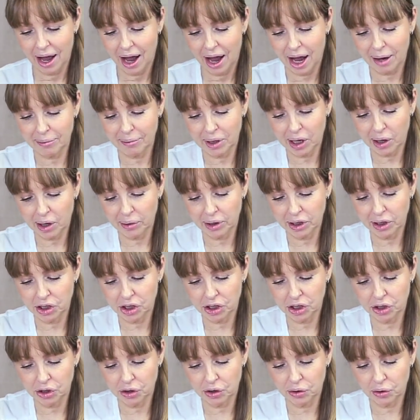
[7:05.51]
I'm going
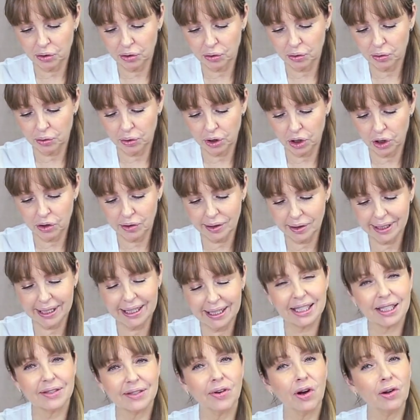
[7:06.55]
to use the
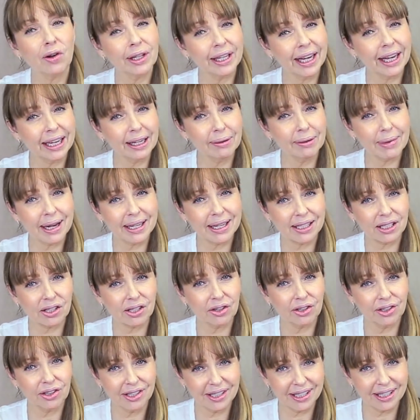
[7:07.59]
exfoliating mask
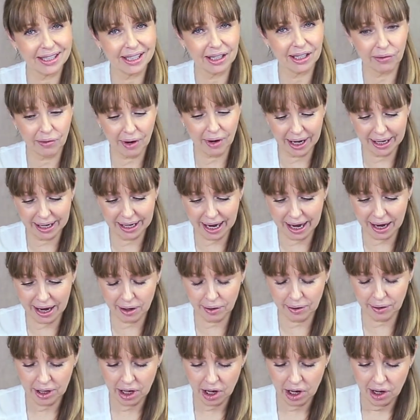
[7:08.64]
on her skin right
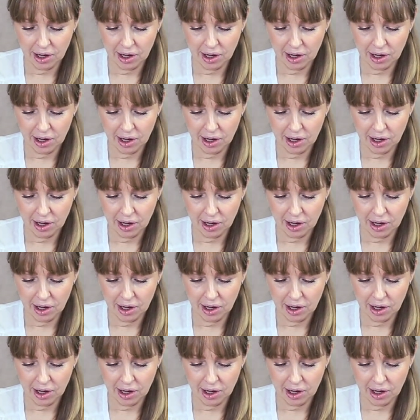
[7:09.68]
now.